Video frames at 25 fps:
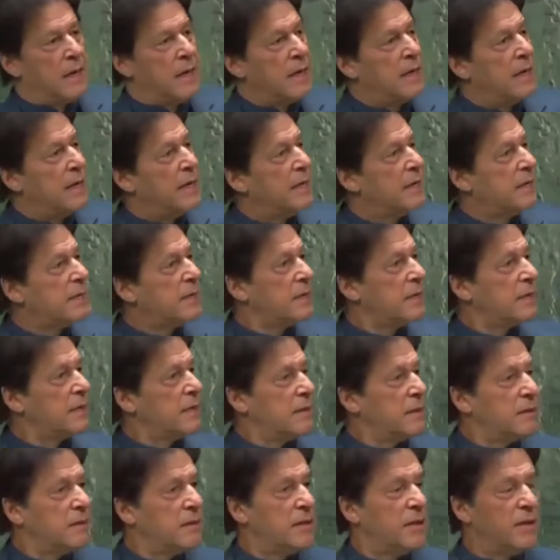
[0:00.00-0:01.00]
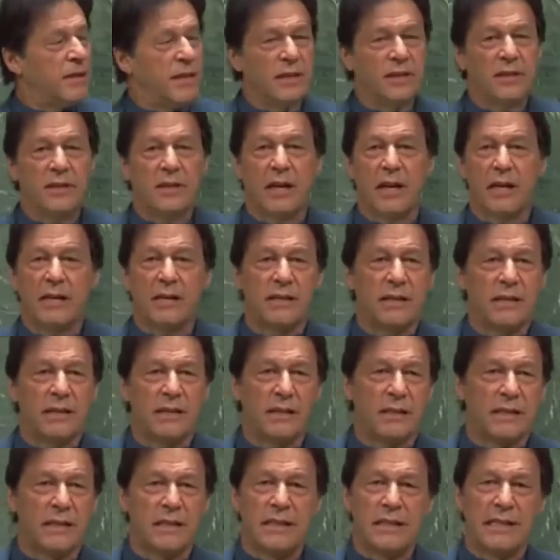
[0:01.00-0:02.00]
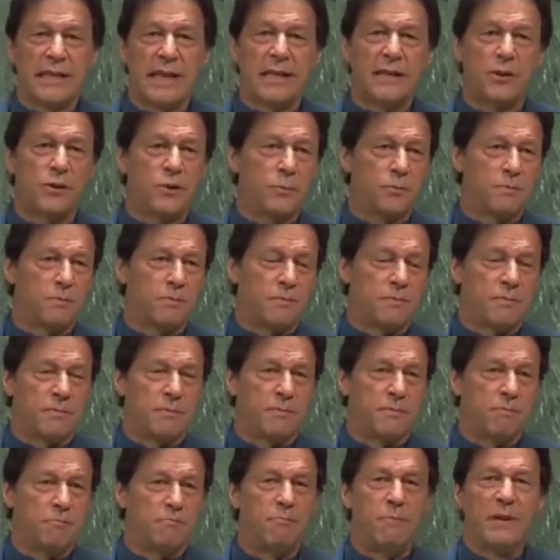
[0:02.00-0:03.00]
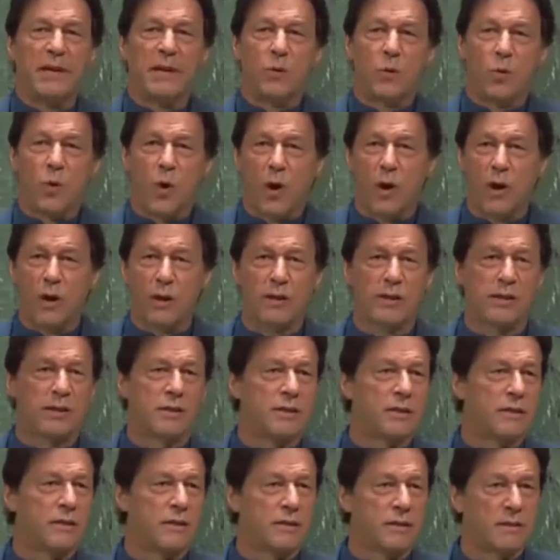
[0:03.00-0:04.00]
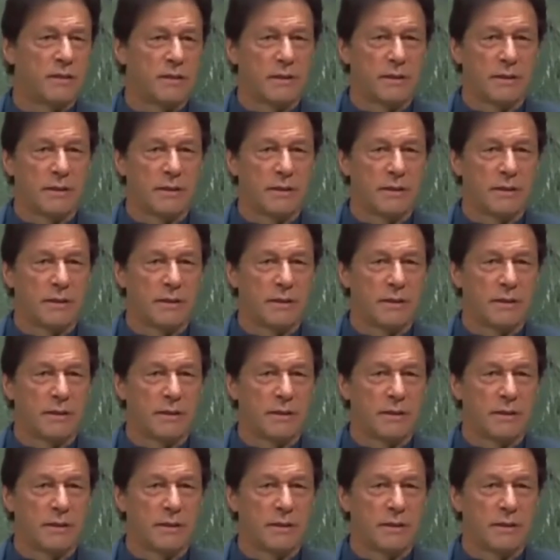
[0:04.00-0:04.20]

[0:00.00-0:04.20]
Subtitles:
unless the rich countries intend to build walls